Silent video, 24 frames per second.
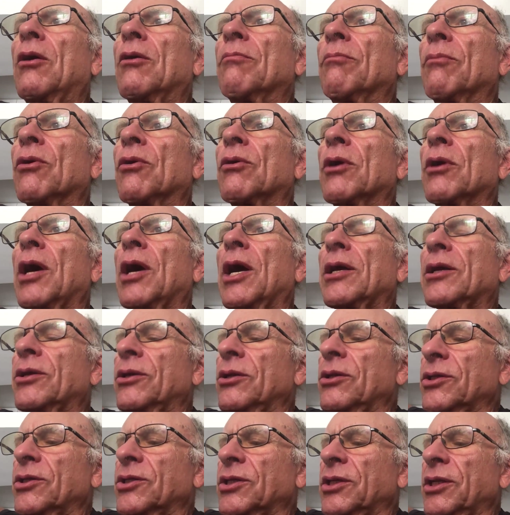
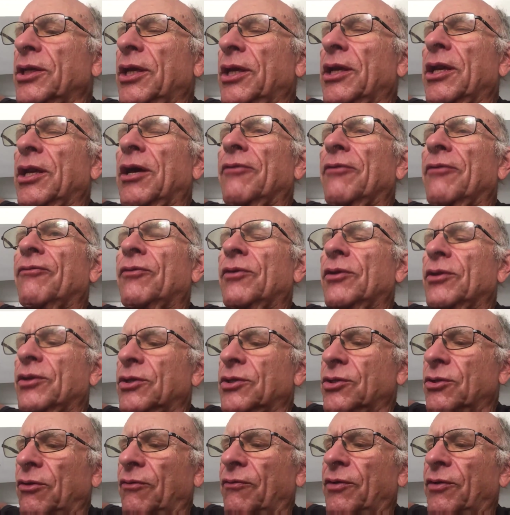miraculously enough, when the
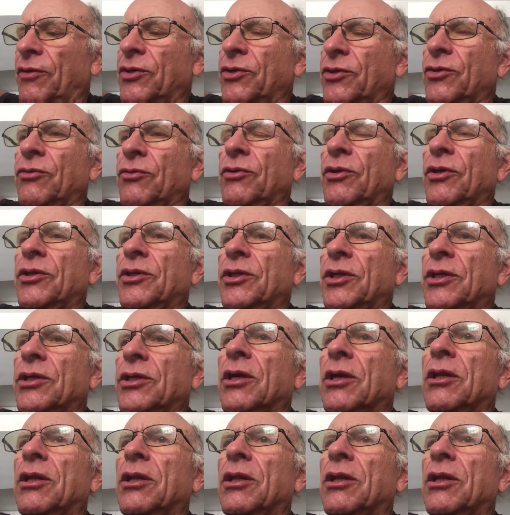Soviet Union did